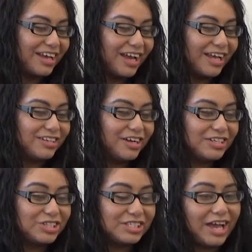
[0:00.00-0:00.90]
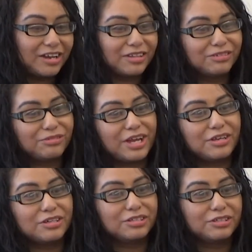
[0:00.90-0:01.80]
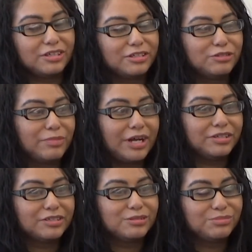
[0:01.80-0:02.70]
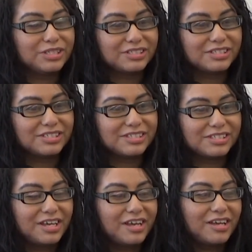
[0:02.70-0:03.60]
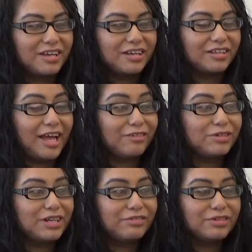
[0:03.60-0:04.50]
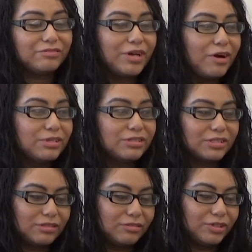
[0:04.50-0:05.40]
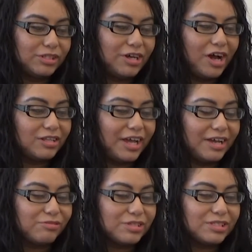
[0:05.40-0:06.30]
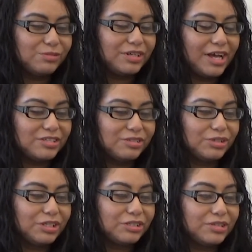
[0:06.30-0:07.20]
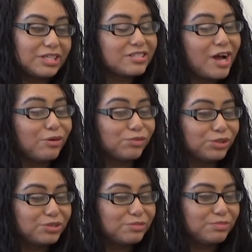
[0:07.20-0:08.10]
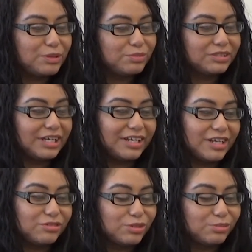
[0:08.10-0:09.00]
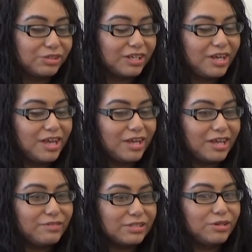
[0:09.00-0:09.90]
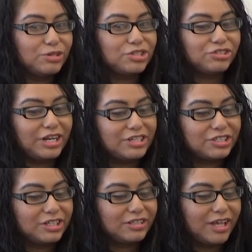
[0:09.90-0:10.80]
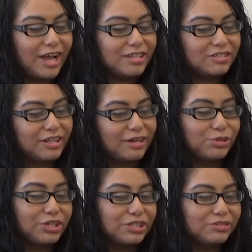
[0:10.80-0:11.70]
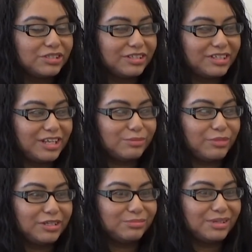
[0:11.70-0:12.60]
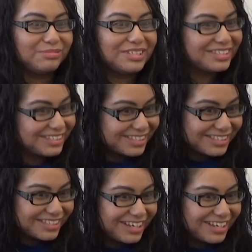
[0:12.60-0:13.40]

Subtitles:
As long as you stay out of the way, you mind your own business. Like we always were taught, like when someone asks you what are you doing, it's not rude, people take it as rude, but if it's a whole stranger and they ask you like, what are you doing? And you're like, minding my business.